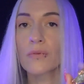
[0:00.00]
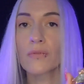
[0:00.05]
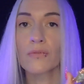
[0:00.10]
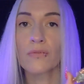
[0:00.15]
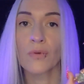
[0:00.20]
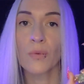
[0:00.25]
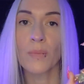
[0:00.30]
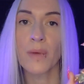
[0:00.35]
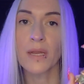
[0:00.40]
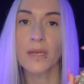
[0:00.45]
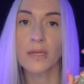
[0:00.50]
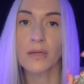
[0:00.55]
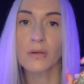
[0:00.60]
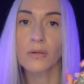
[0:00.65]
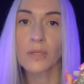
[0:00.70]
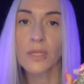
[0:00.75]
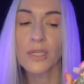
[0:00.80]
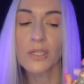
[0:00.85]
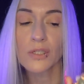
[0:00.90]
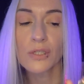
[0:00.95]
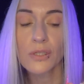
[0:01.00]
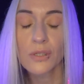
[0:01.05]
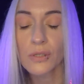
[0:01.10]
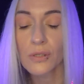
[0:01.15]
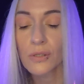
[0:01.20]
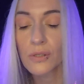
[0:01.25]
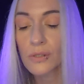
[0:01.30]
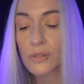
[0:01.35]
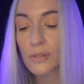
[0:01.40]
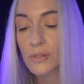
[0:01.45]
for medical
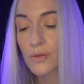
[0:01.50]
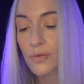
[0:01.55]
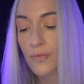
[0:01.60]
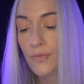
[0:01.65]
issues.